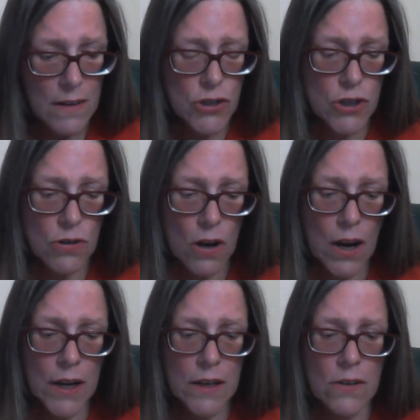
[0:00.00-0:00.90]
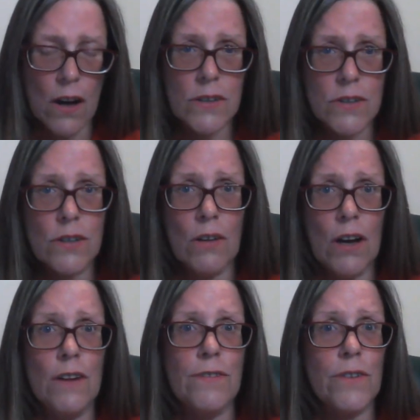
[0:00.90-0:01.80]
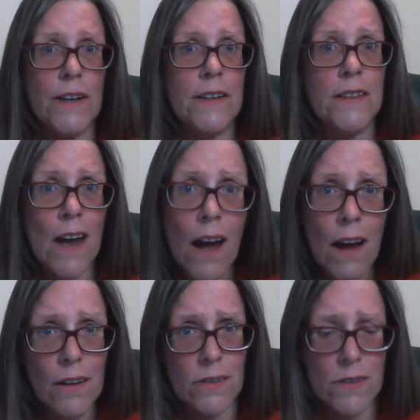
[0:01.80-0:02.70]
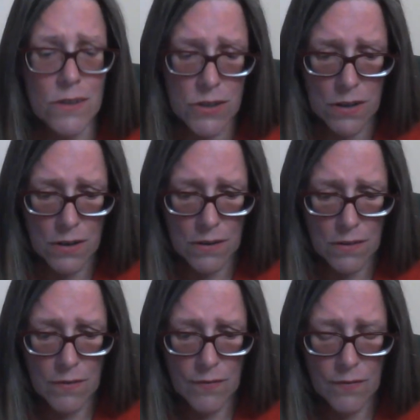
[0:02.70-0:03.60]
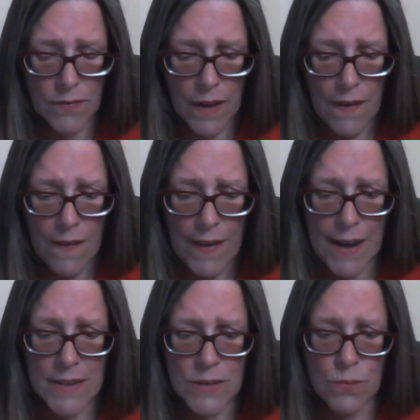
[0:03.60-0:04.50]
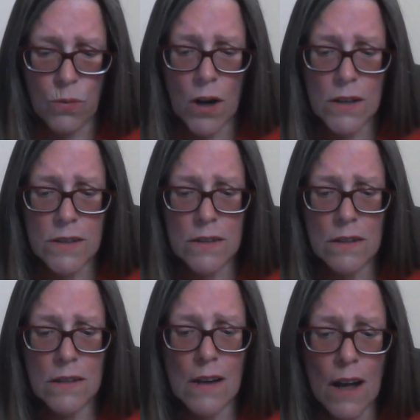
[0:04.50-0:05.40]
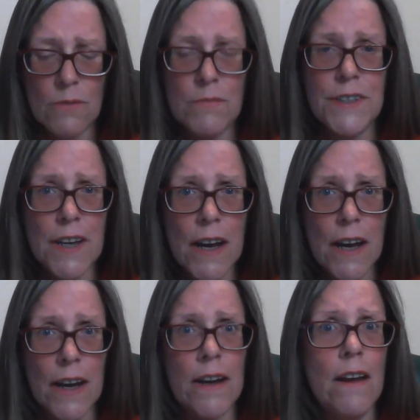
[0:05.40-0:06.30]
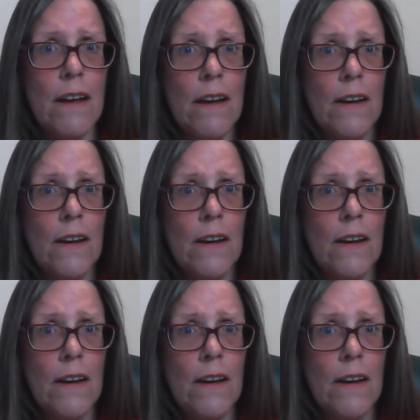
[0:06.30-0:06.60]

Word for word: Try not to overindulge, as what comes in